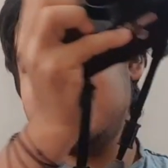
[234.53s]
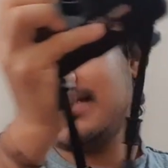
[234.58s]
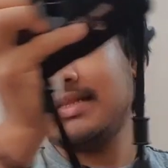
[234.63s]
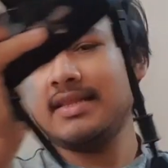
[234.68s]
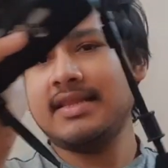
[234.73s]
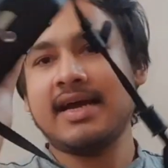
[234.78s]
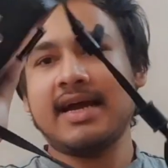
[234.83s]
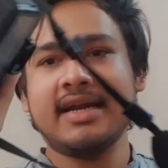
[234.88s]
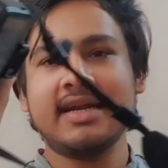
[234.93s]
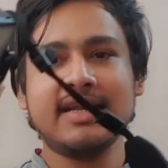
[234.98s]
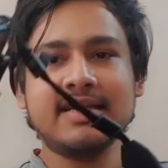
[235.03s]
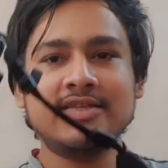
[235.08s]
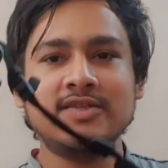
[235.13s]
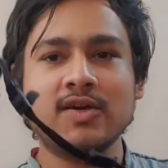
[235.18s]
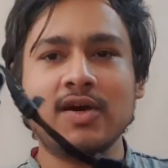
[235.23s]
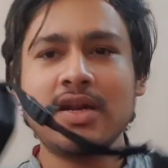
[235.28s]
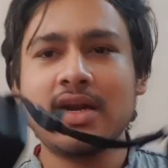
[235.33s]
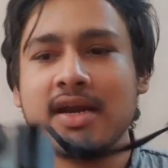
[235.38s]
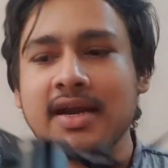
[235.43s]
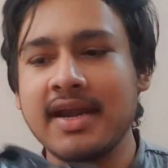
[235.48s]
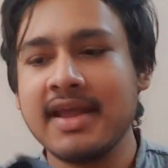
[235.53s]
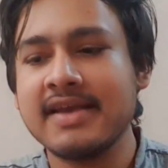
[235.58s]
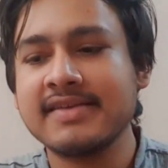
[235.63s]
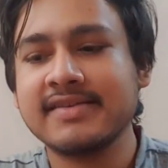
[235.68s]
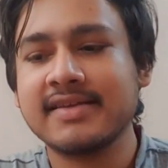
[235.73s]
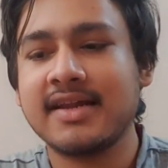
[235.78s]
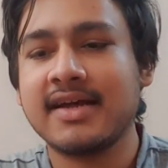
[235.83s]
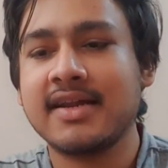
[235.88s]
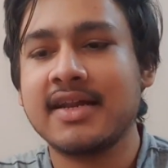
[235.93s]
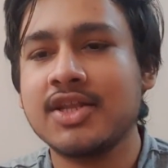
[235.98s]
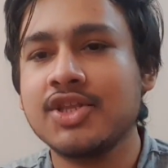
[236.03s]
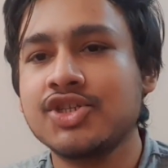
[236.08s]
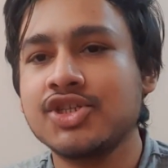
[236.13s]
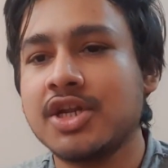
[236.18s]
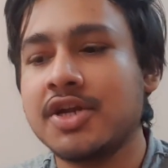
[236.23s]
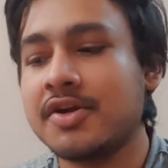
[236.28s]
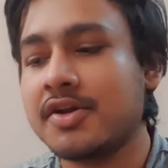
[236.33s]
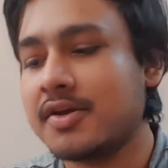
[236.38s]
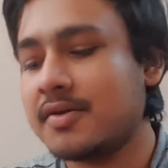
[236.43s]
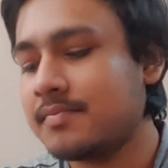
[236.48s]
That is your DSLR in
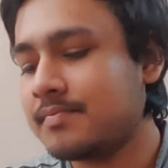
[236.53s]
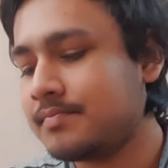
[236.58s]
general.